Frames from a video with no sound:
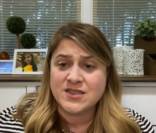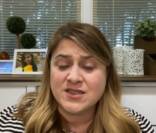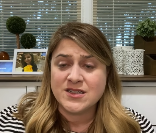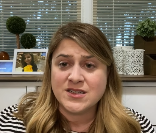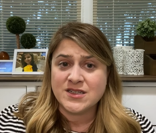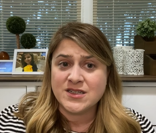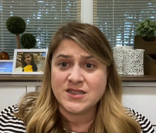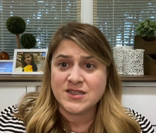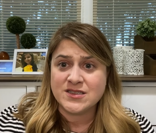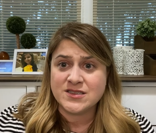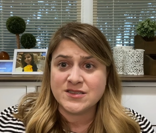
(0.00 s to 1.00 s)

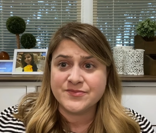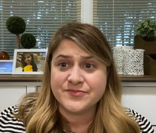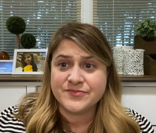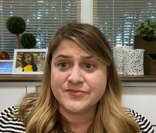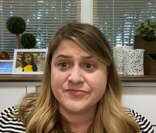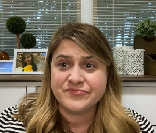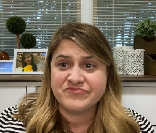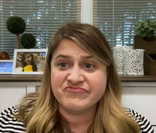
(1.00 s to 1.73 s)
Nobody speaks.